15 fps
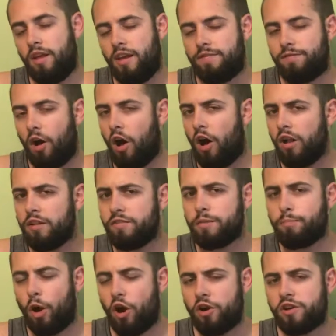If all of
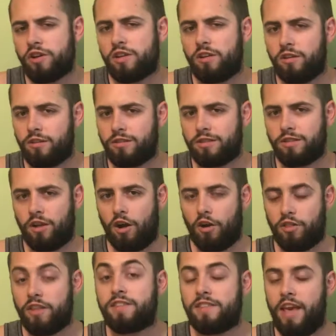the particles
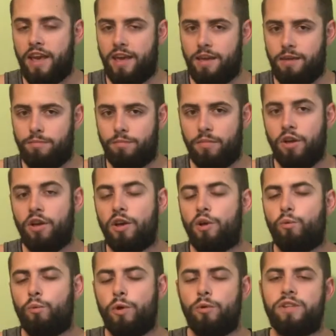are the same,
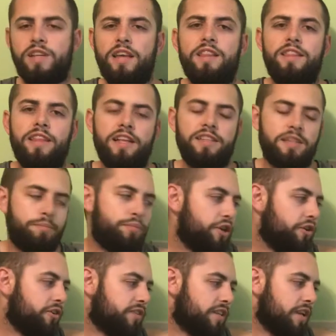we would say that that's a
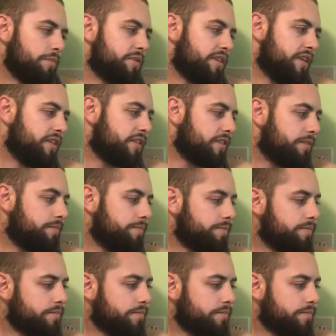pure substance.